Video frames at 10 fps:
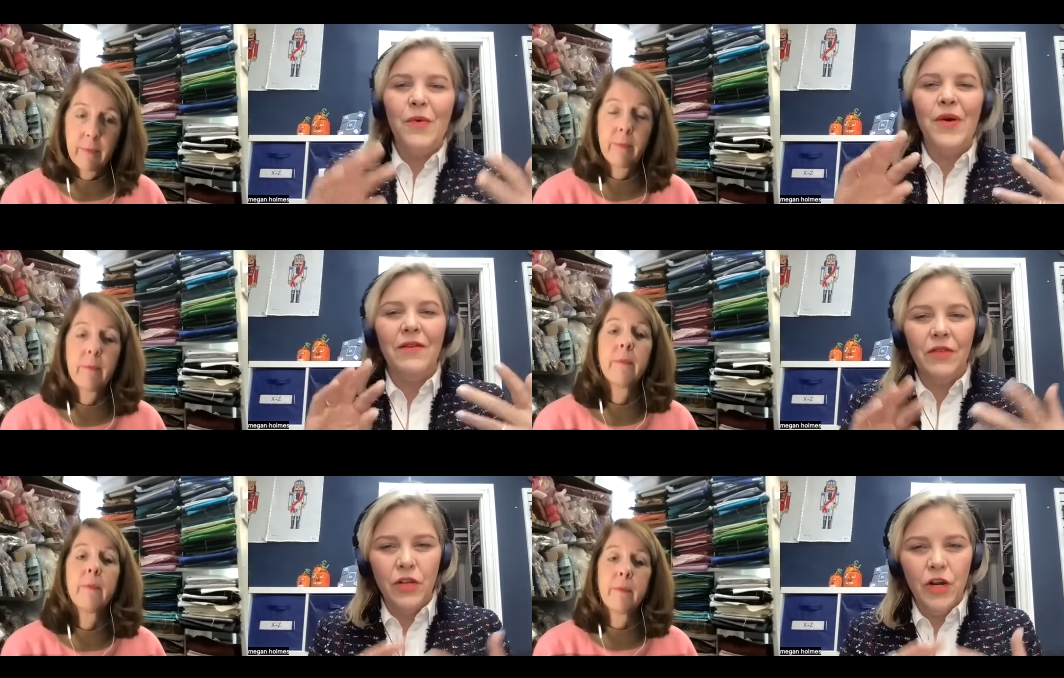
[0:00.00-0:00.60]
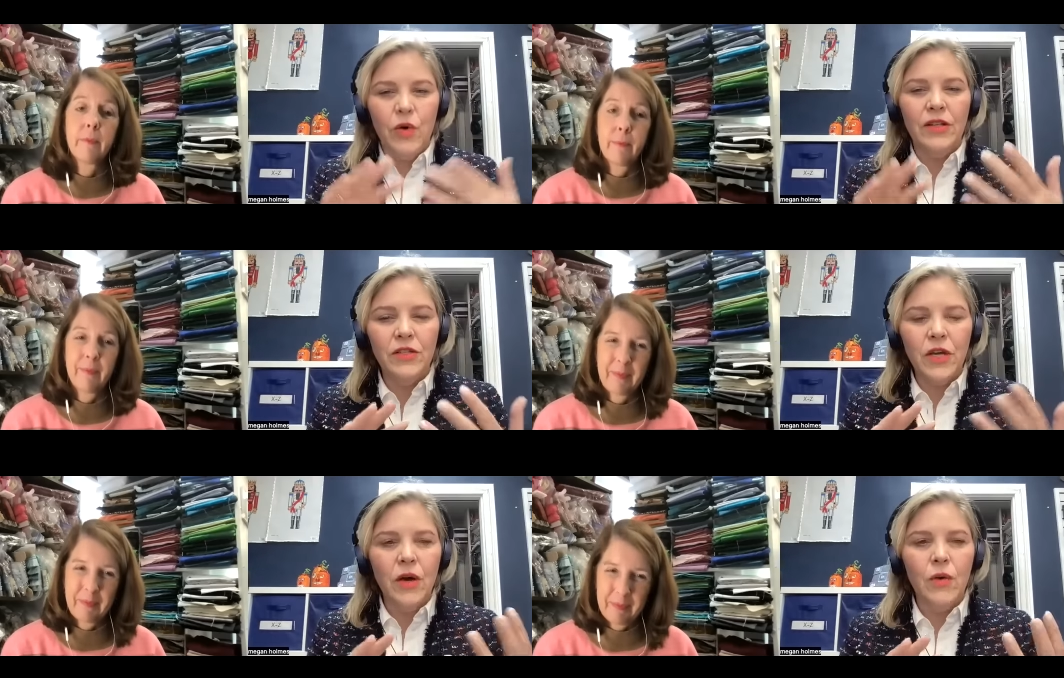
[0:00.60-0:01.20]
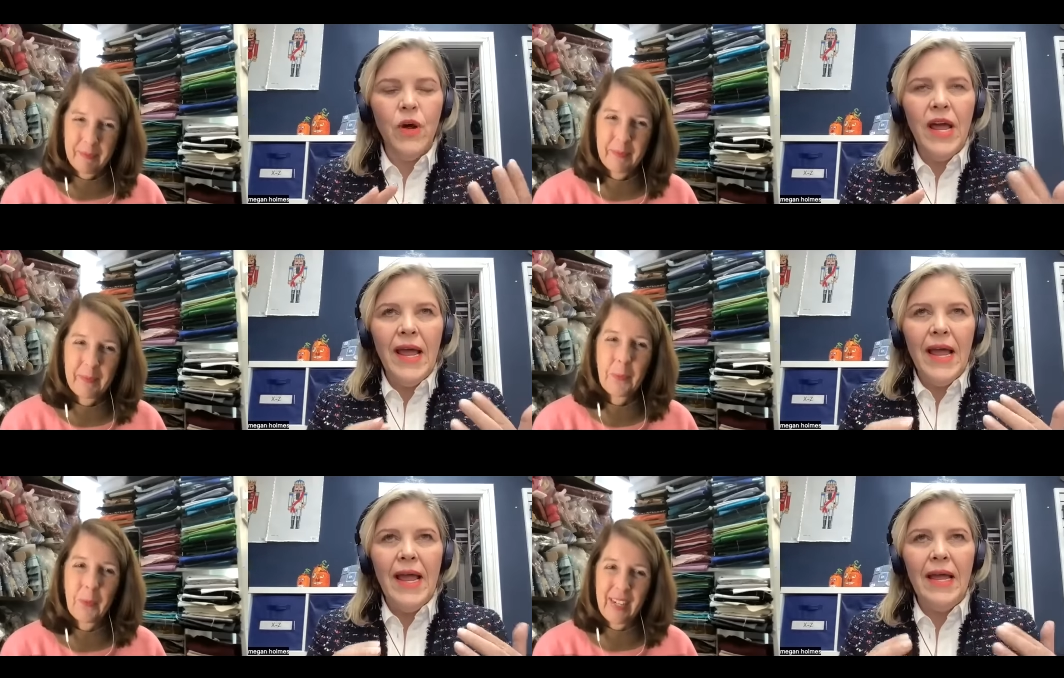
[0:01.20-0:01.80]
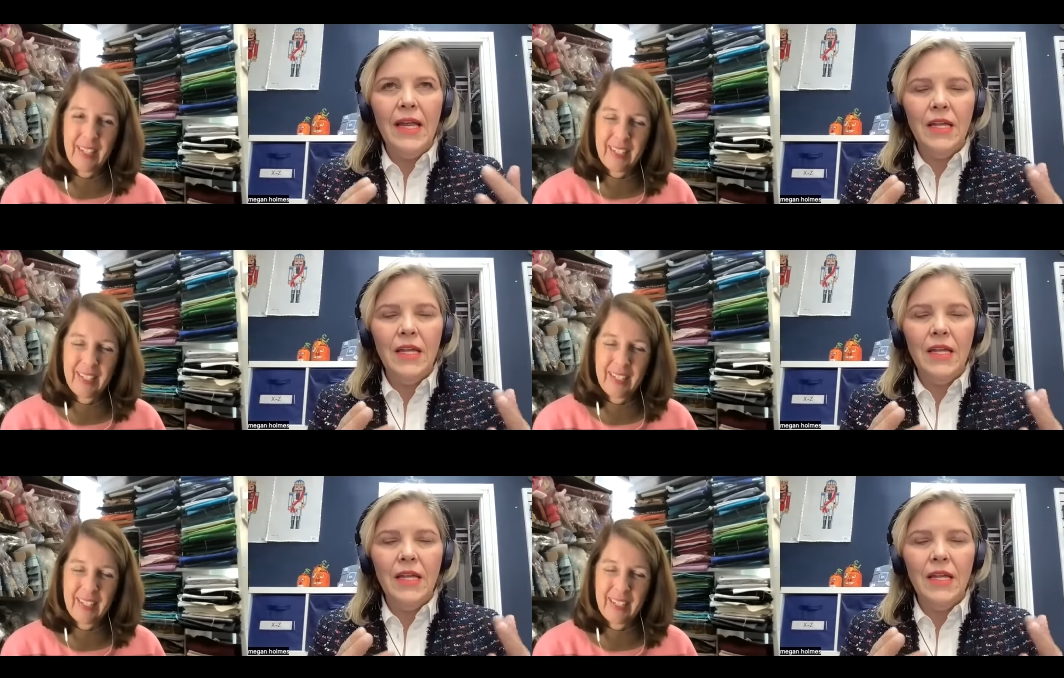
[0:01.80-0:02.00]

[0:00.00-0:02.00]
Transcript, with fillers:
Speaker 1: We have, you know, and so right.